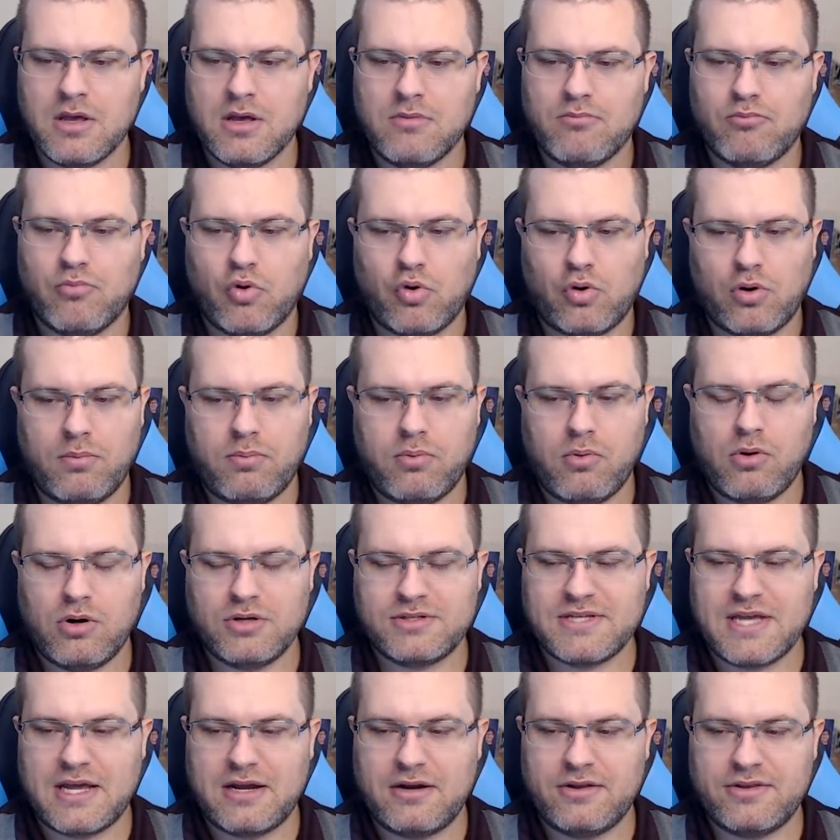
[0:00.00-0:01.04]
More
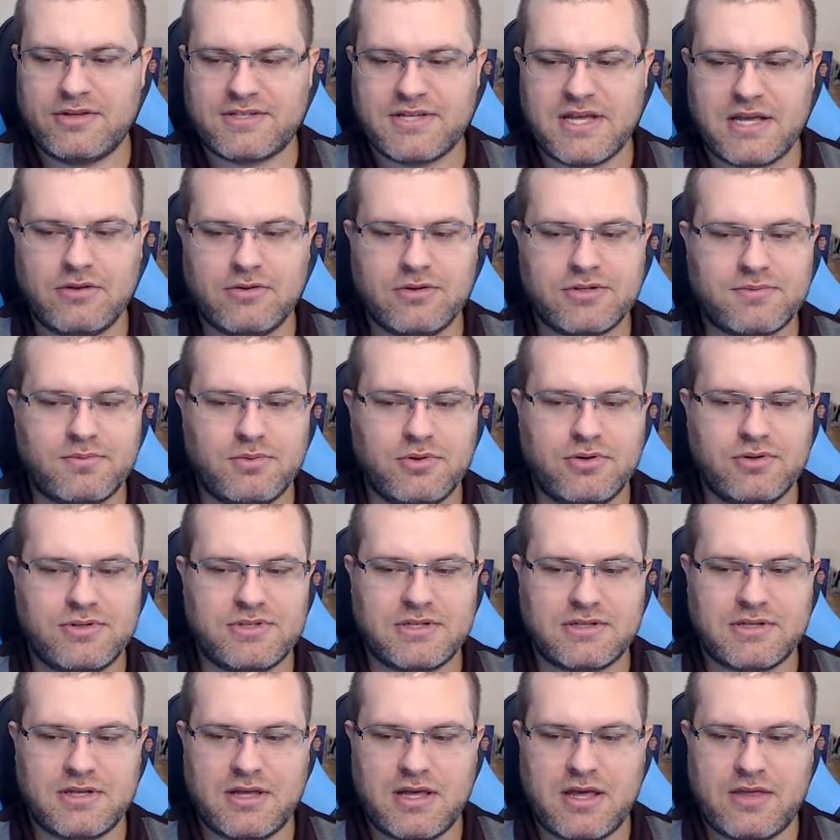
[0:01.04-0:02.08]
reports out of the St. Louis Blues
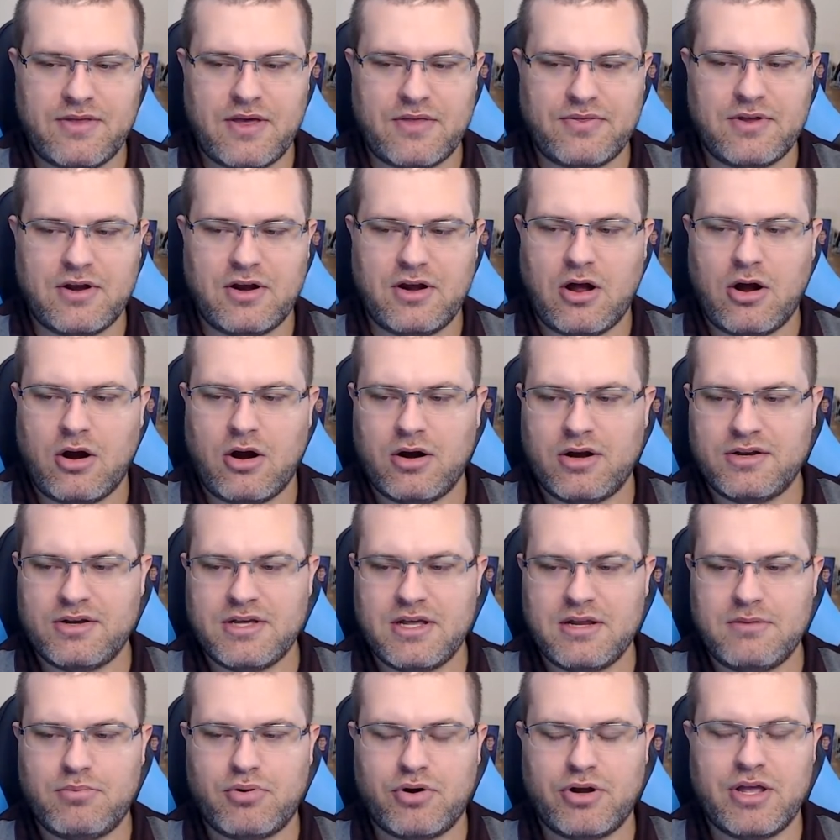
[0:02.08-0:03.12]
that they are
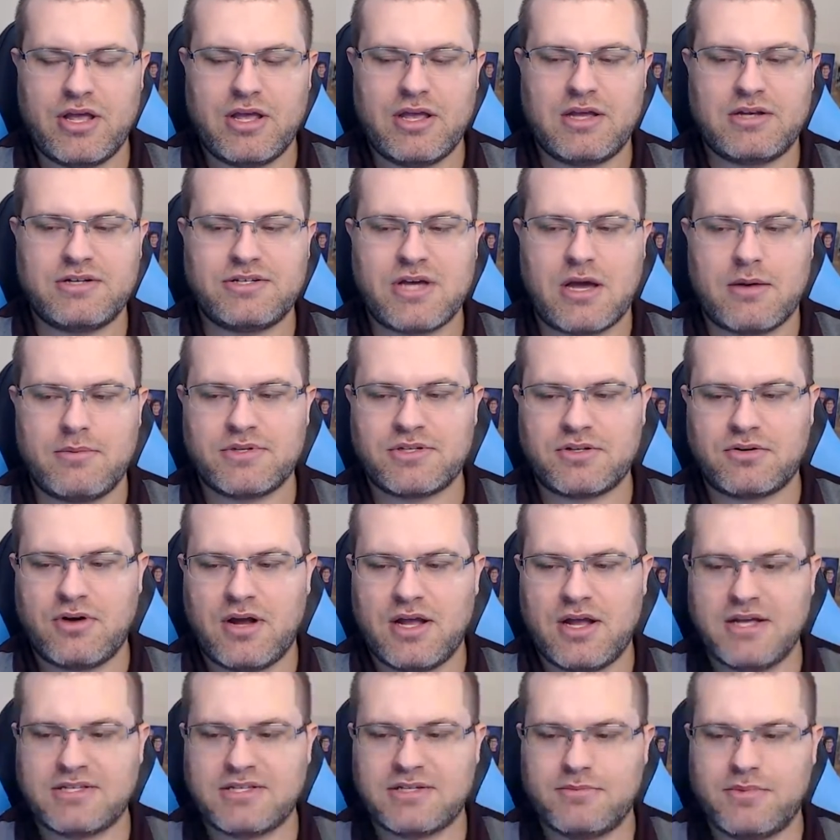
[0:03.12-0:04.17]
indeed bringing in Thomas
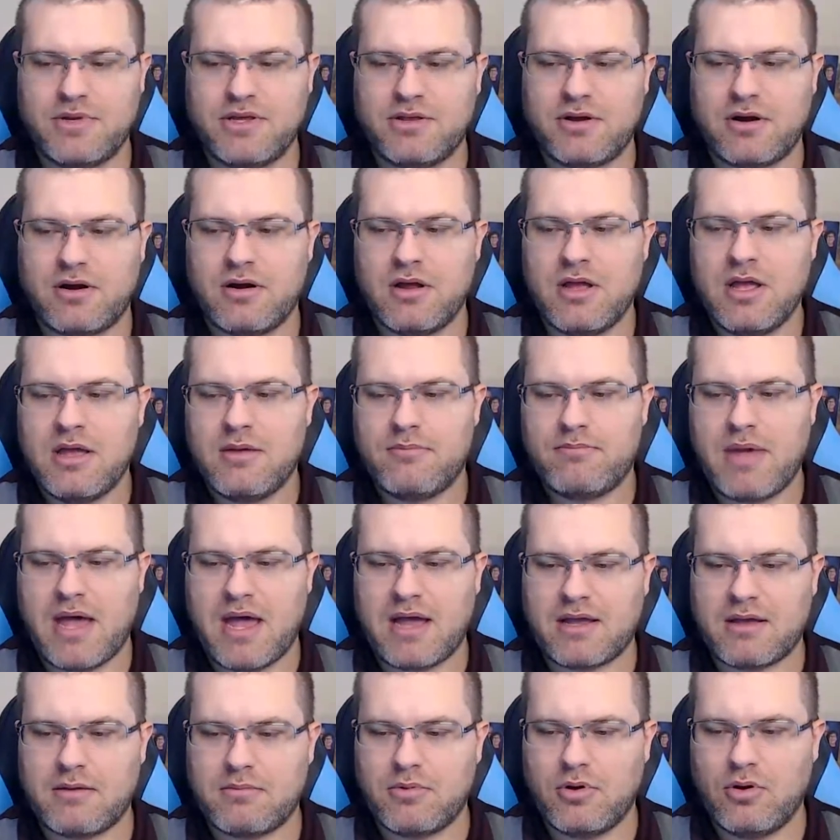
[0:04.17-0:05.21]
Greiss to be their
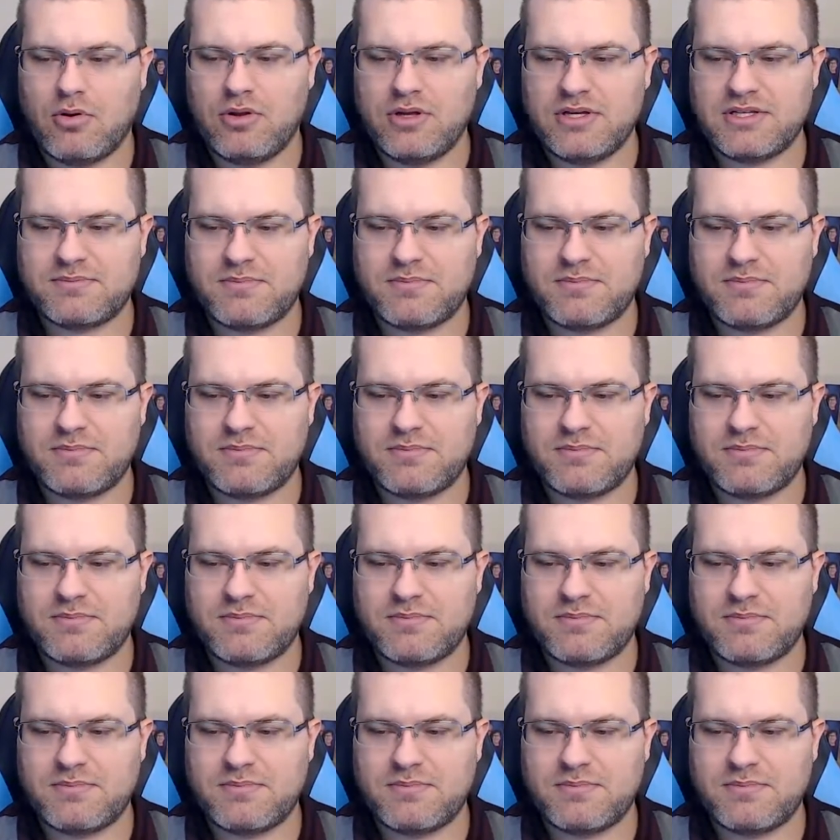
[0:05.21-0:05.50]
backup goalie.